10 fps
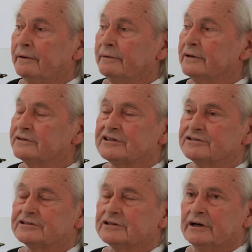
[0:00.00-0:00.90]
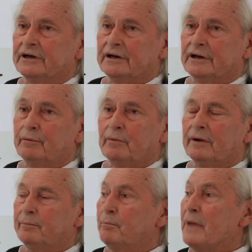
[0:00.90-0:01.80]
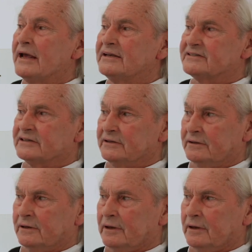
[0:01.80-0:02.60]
This is an amazing